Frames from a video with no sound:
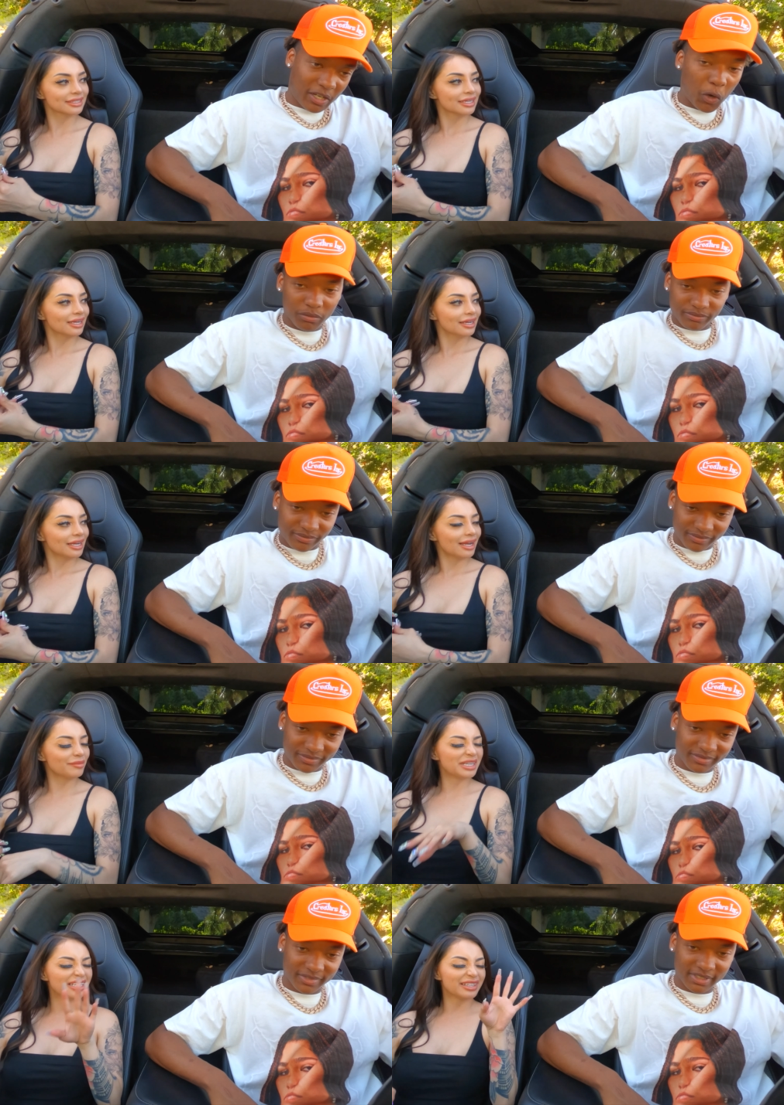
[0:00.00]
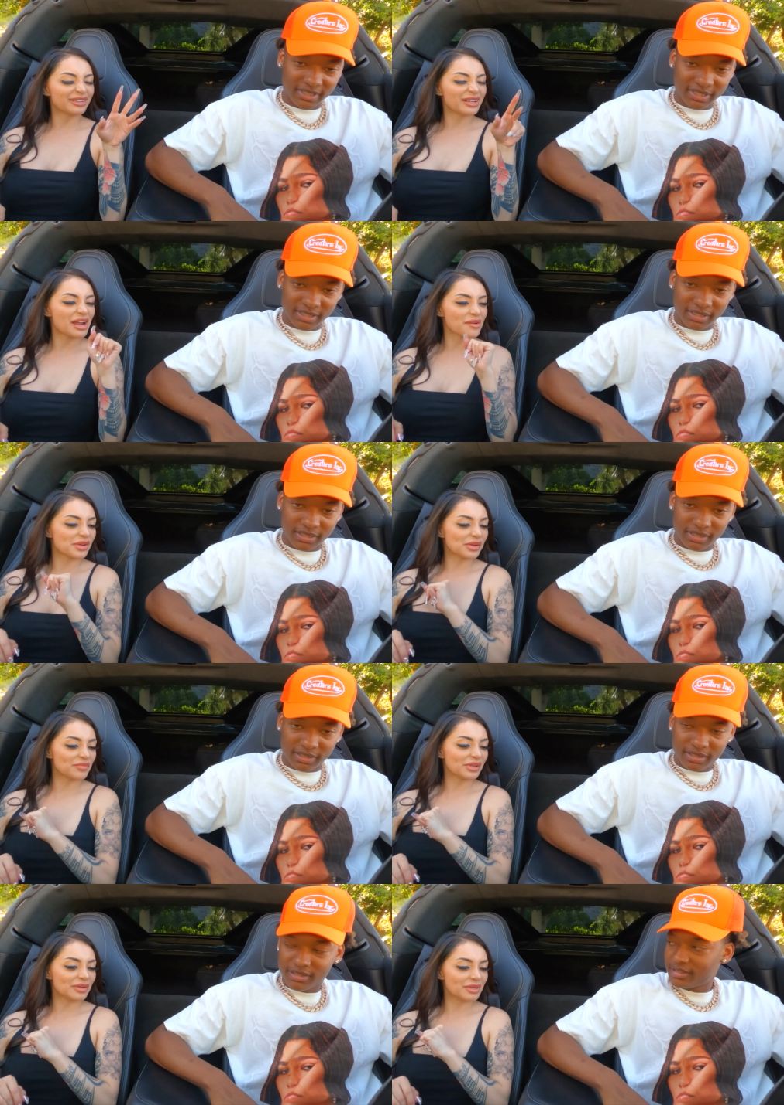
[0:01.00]
Speaker 1: dope.
Speaker 2: I'm in a little
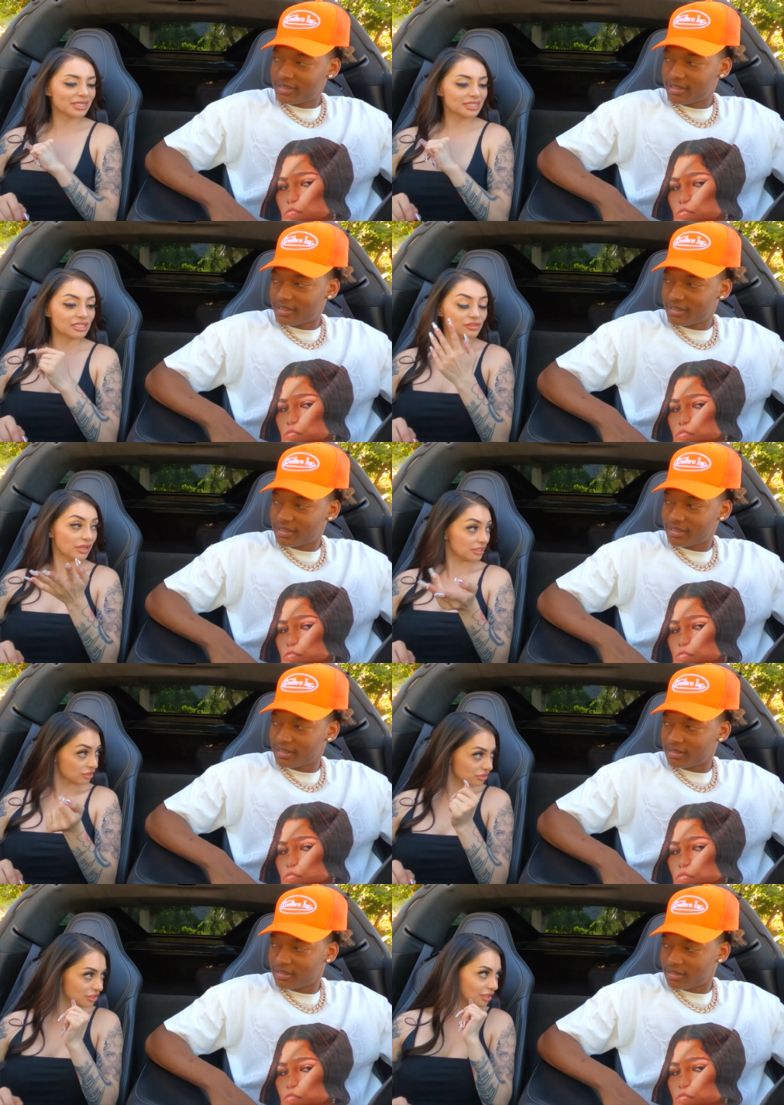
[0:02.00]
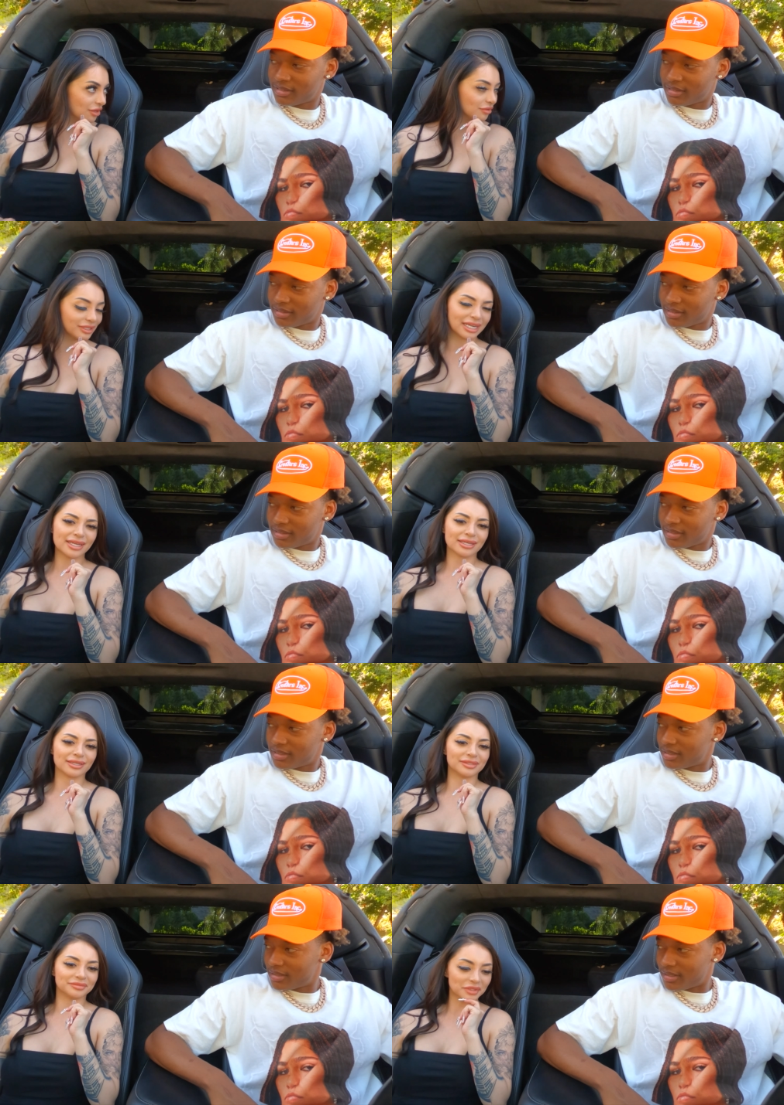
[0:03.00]
Airbnb, but Sylvester Stallone,
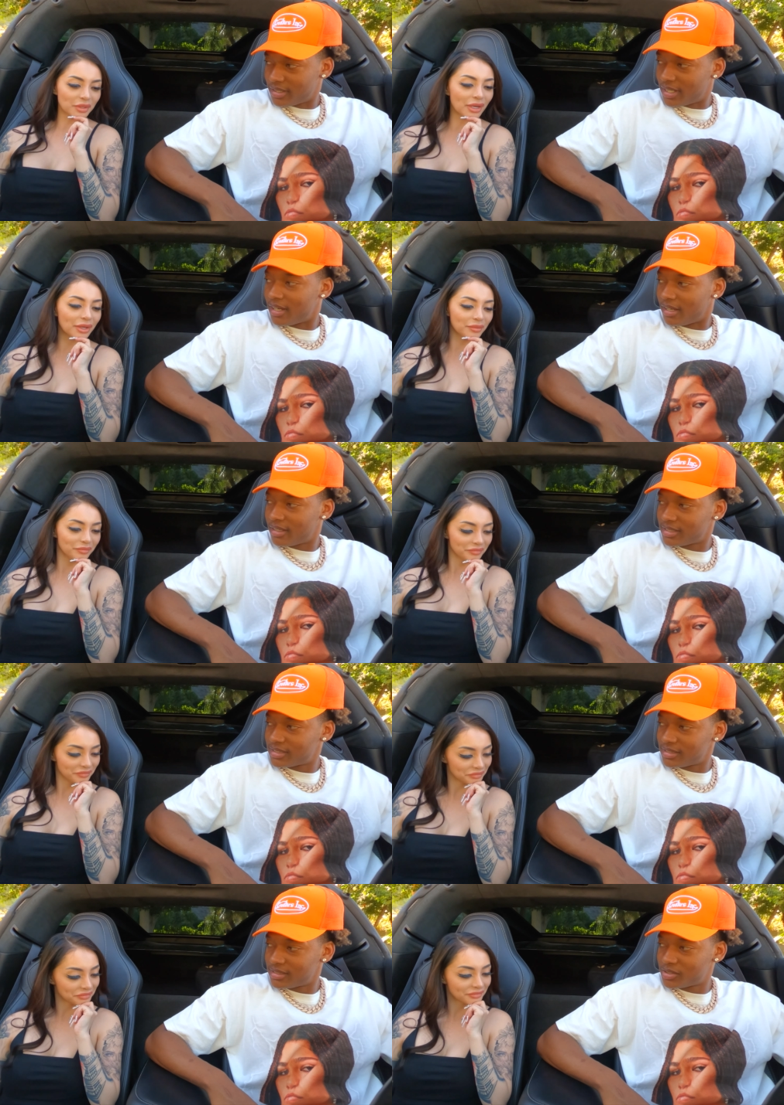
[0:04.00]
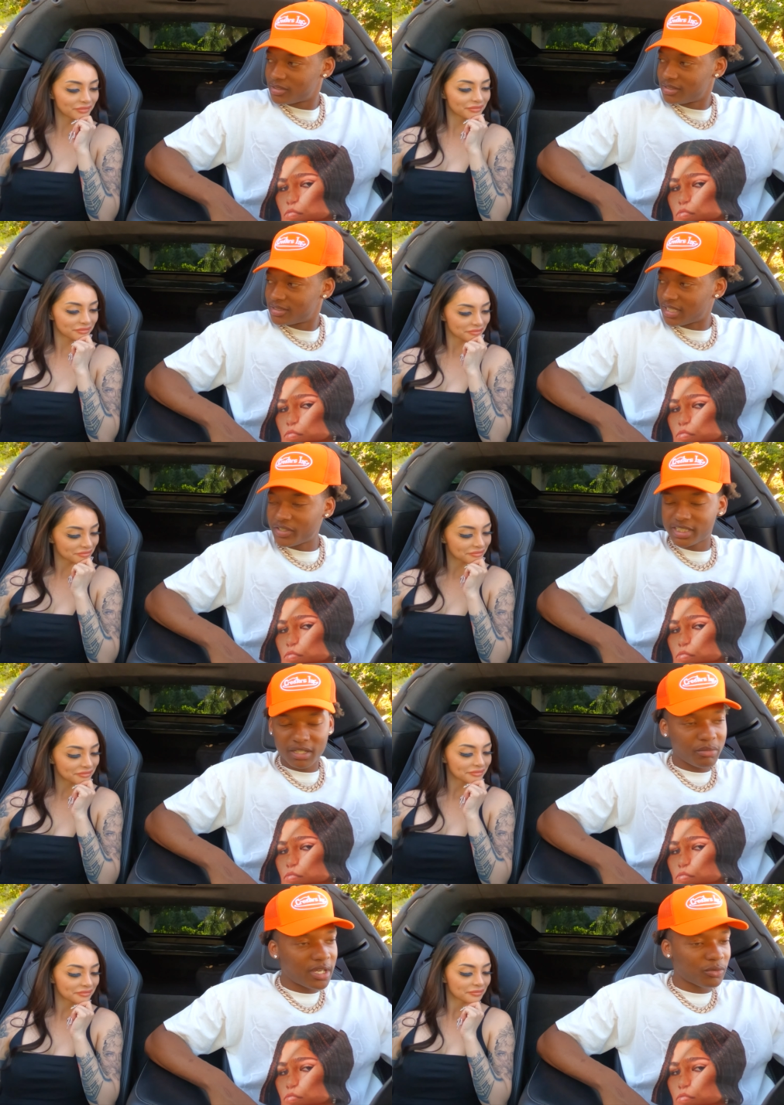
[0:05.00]
damn.
Speaker 1: Okay. Yeah.
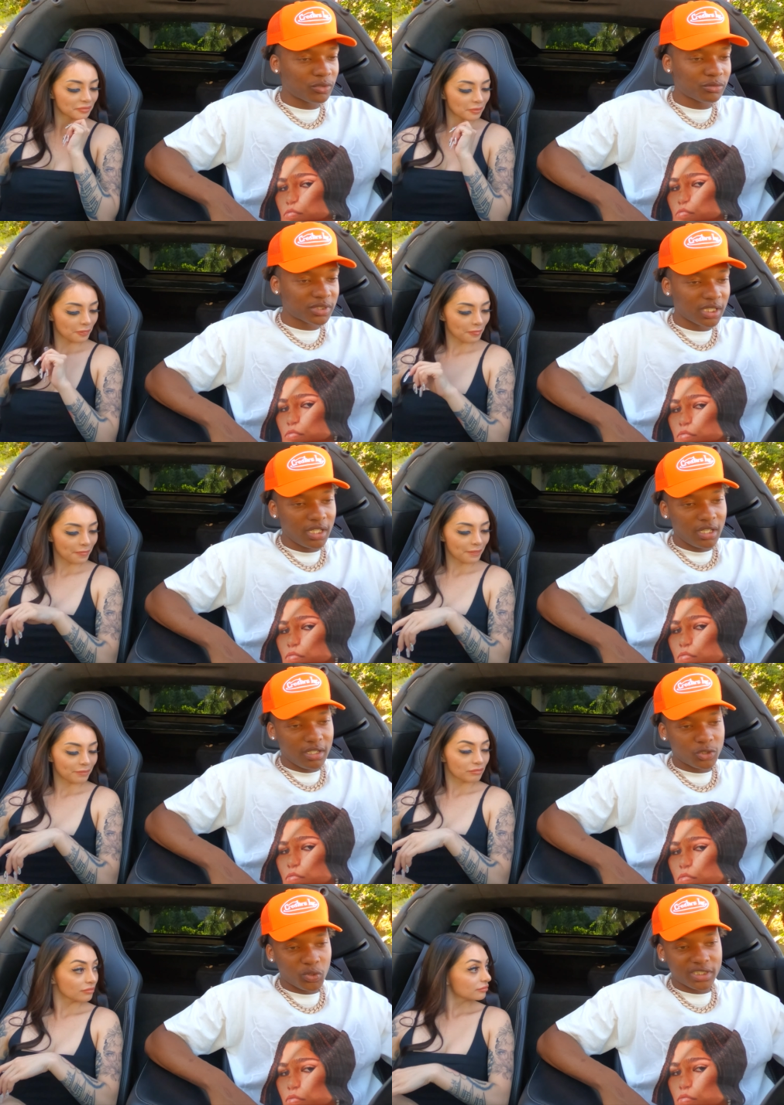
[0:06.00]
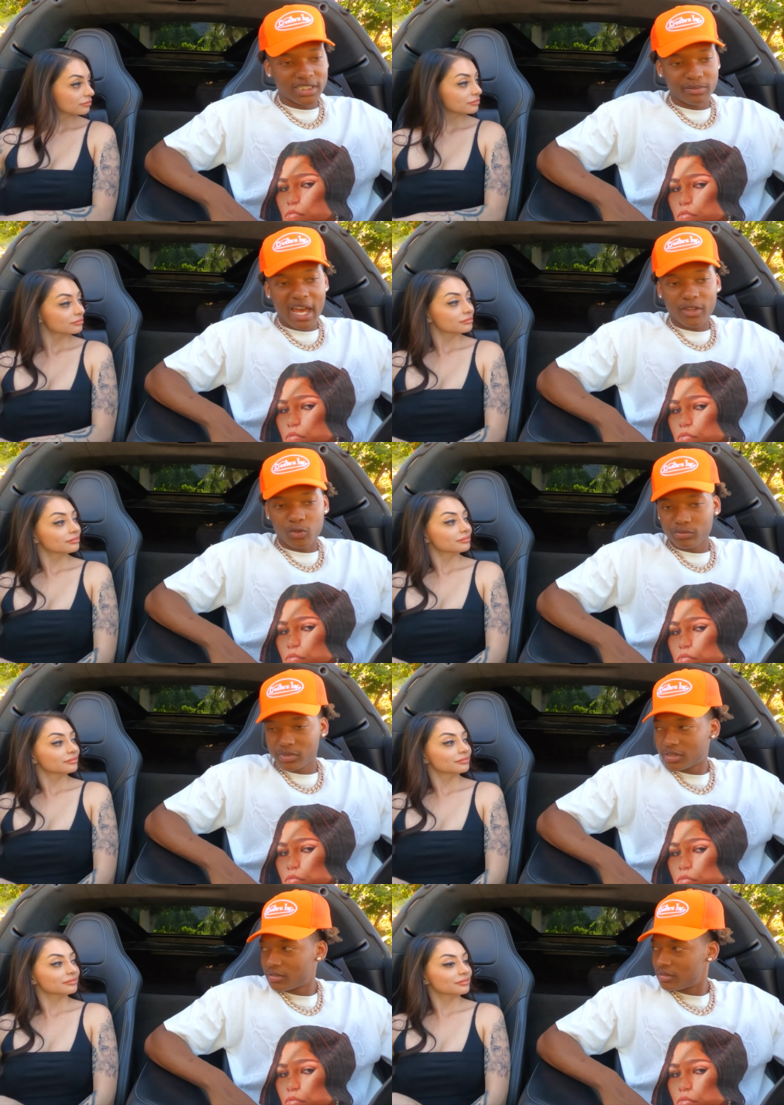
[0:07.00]
17 bedrooms, 26
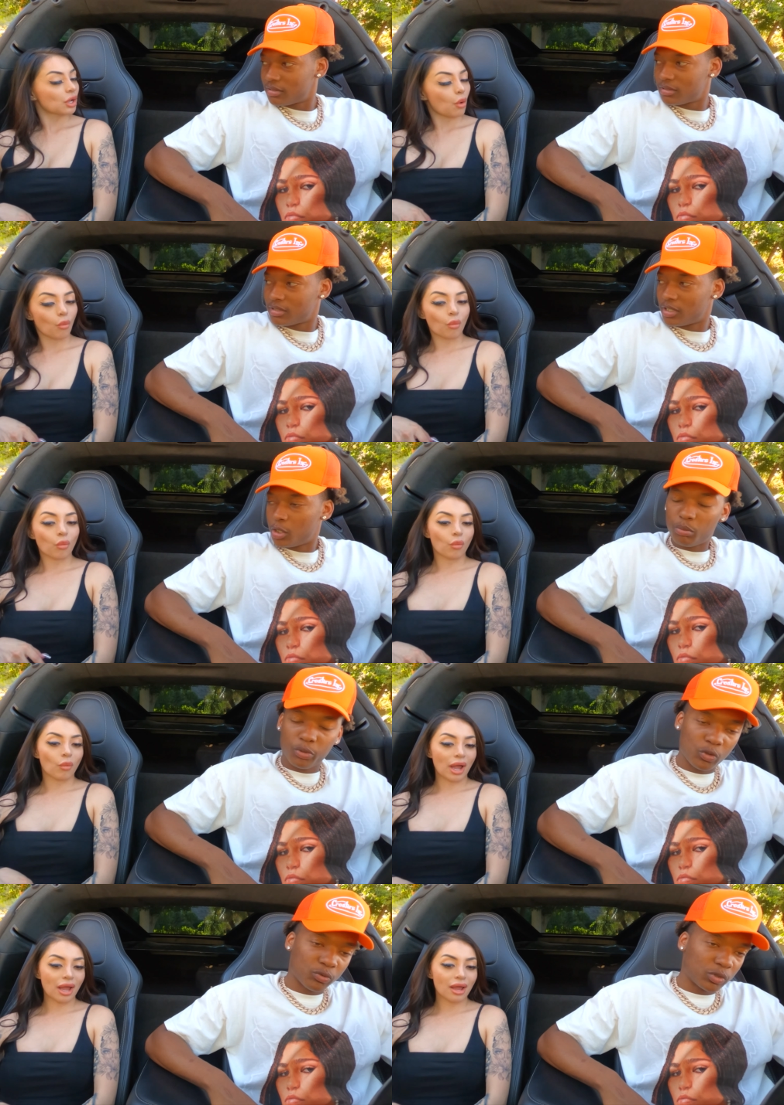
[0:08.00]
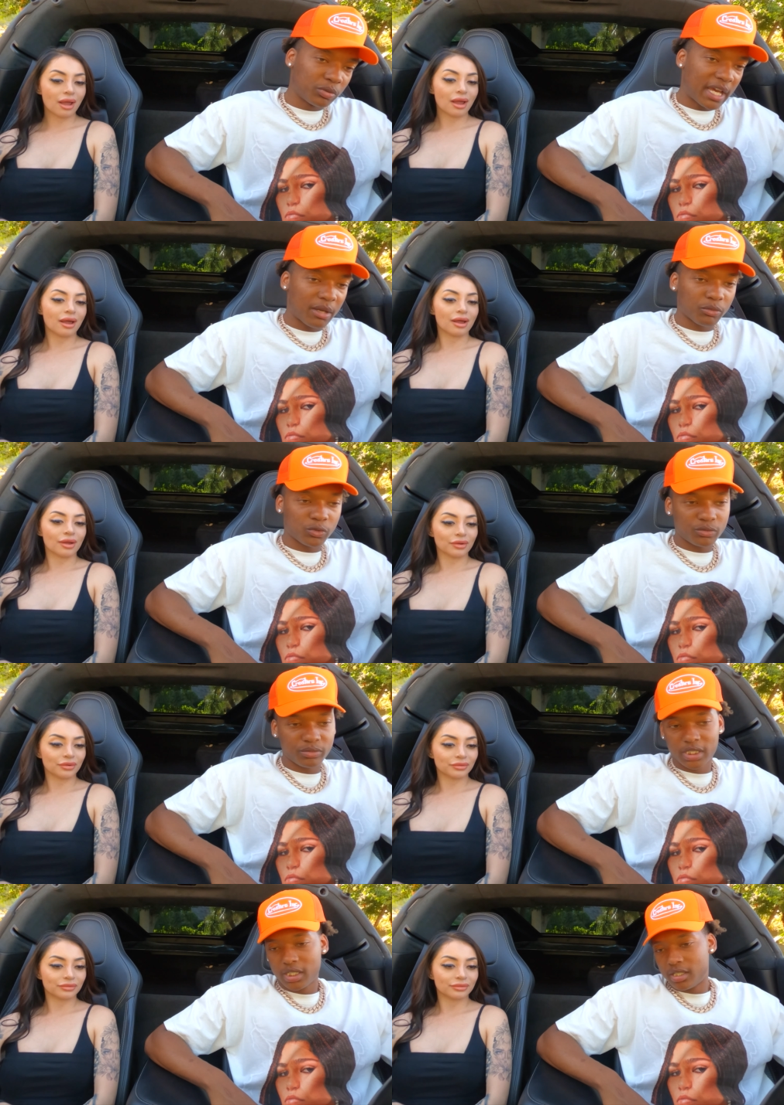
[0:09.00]
bathrooms, pool room, game room,